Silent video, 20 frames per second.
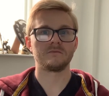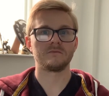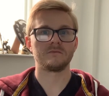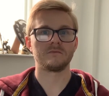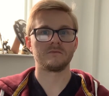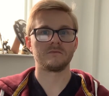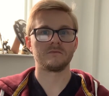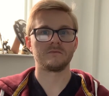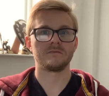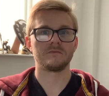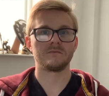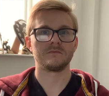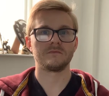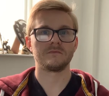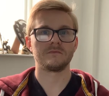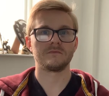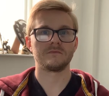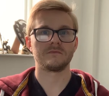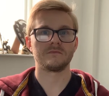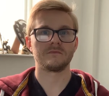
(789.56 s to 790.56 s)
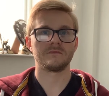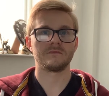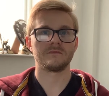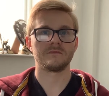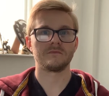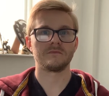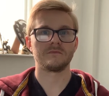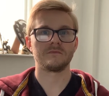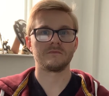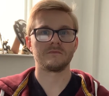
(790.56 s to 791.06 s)

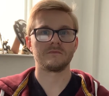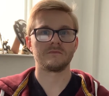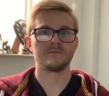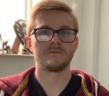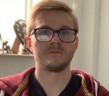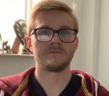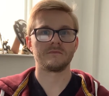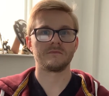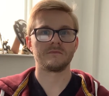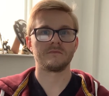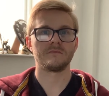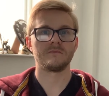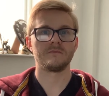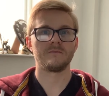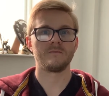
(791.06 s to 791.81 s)
(silence)